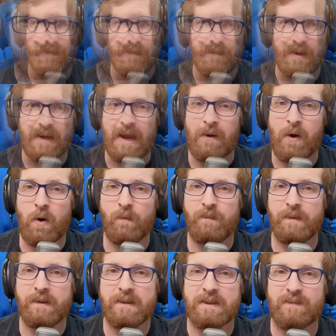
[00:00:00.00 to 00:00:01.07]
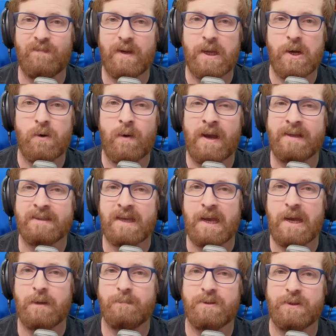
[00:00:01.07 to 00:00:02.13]
And now hopefully this video has
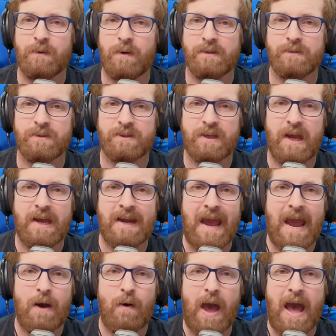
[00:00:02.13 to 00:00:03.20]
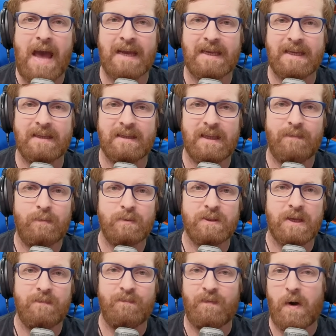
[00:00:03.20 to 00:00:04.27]
helped you understand how I get levels
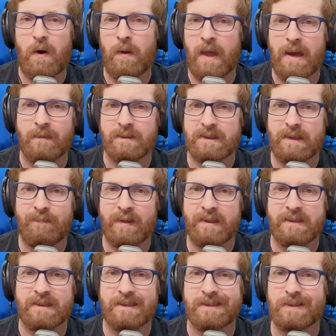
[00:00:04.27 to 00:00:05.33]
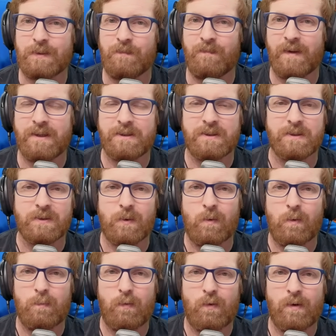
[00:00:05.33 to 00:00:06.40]
in Fallout 76 to finish the
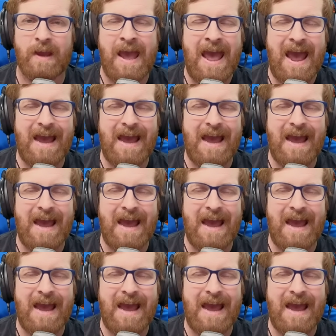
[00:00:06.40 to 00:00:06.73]
scoreboard